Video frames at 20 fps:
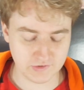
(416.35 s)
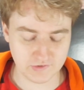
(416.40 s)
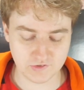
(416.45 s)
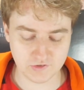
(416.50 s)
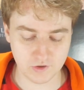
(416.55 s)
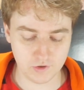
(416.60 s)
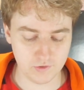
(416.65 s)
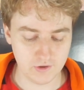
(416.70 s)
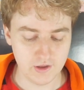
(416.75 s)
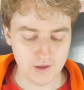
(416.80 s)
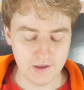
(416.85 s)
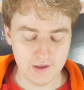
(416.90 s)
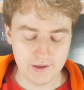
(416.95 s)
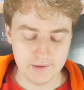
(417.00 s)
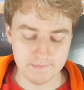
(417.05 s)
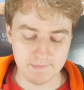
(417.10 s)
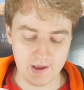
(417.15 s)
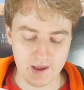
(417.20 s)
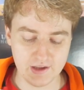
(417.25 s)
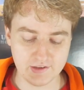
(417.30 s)
So
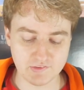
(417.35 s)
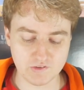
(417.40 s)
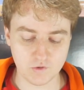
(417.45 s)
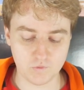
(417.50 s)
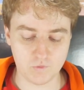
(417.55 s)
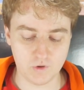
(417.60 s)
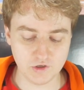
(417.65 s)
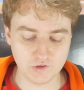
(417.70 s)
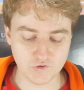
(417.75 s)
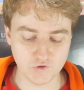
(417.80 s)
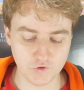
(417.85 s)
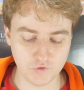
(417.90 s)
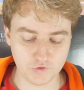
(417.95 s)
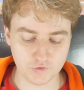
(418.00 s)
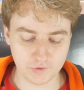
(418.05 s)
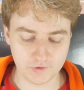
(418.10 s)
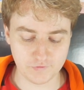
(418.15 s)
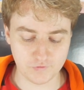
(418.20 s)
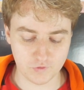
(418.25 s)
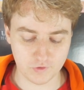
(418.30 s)
bags 1, 2,
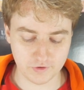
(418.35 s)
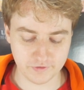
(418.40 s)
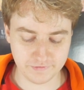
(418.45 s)
3, 4,